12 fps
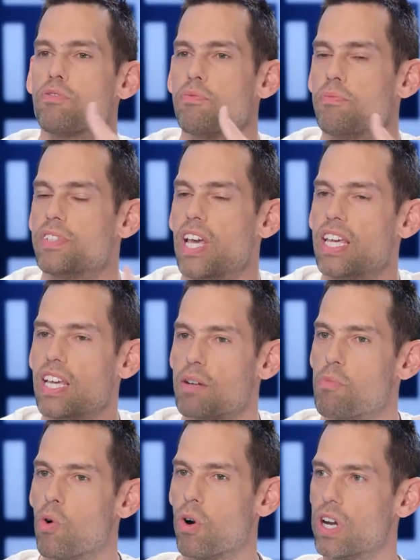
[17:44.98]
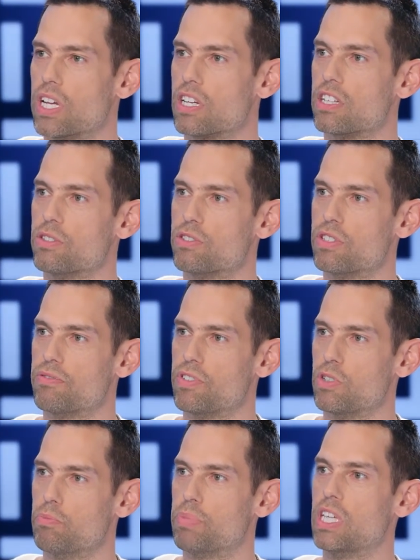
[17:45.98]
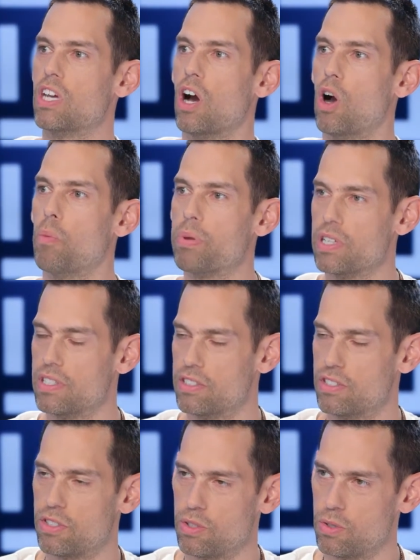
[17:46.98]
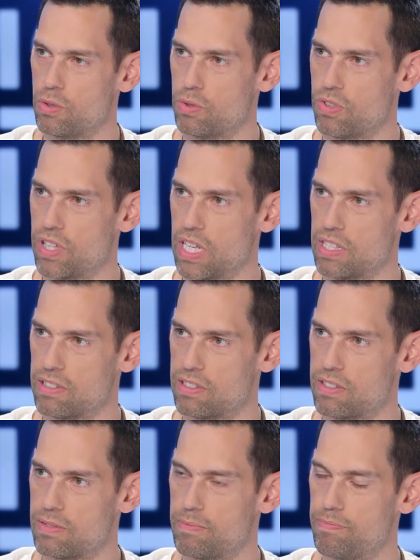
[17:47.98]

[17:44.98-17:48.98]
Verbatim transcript: of taking a more inclusive view, being yeah. open to things. Well,